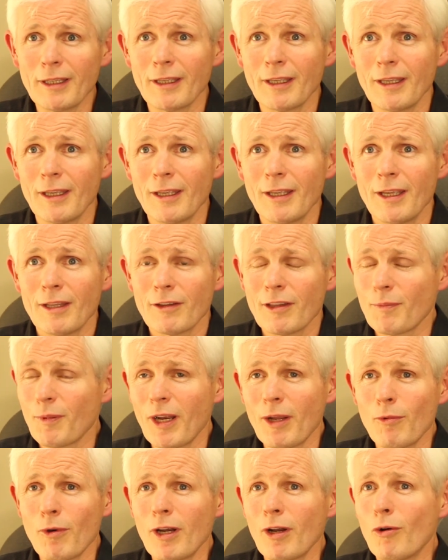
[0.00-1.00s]
He says,
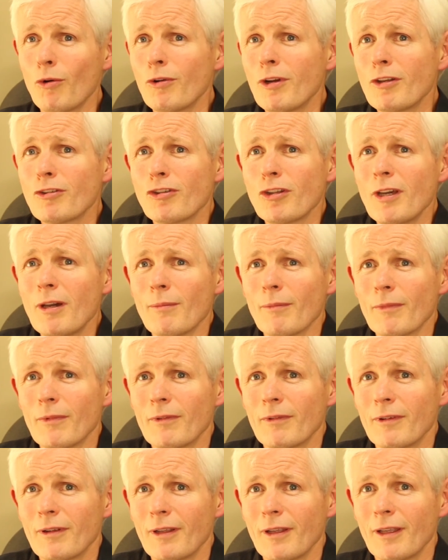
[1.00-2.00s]
but I want to own a gym.
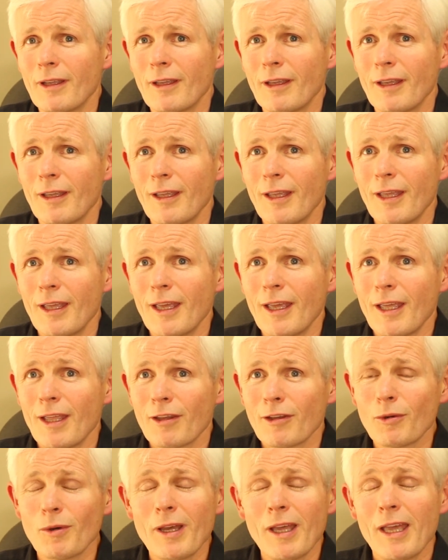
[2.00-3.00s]

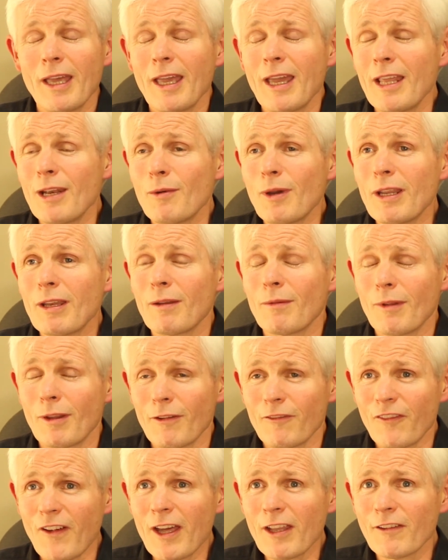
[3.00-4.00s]
So anyway,
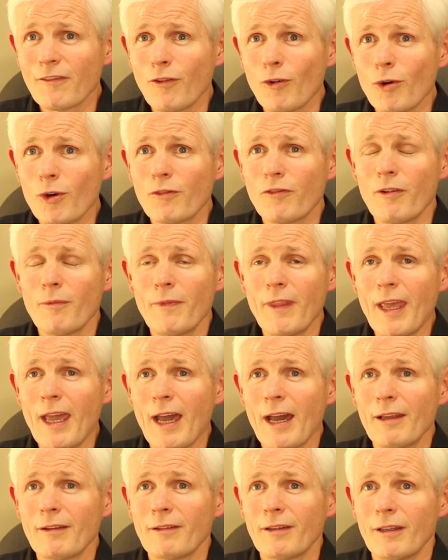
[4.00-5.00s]
fast forward from
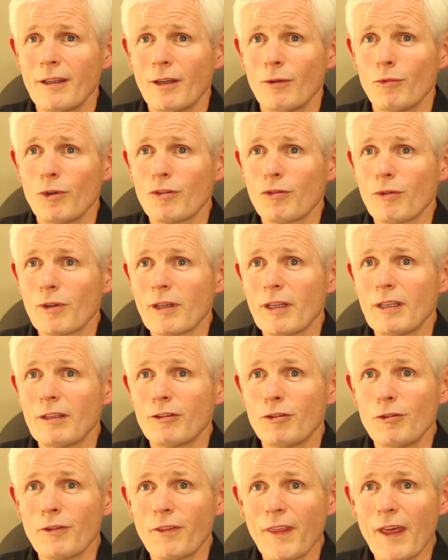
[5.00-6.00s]
that, which was in
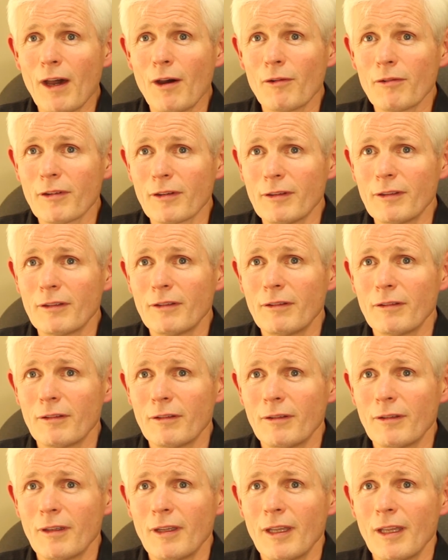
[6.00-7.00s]
2000,
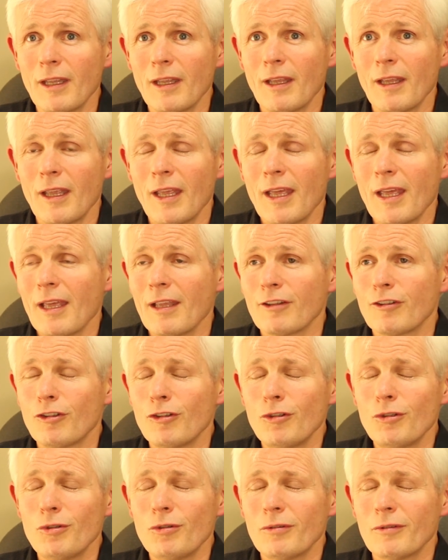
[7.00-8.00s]

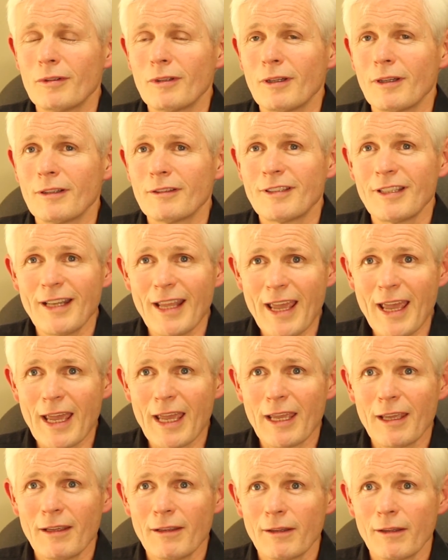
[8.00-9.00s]
to
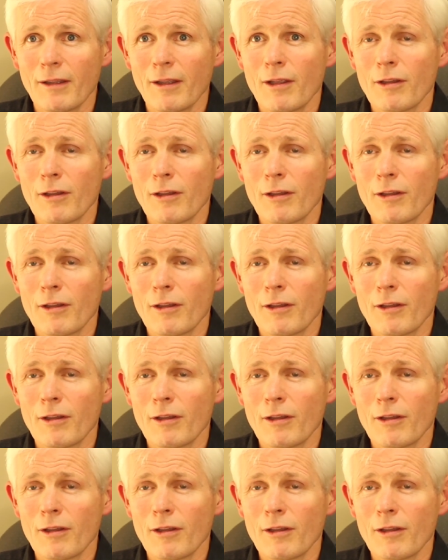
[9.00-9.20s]
today.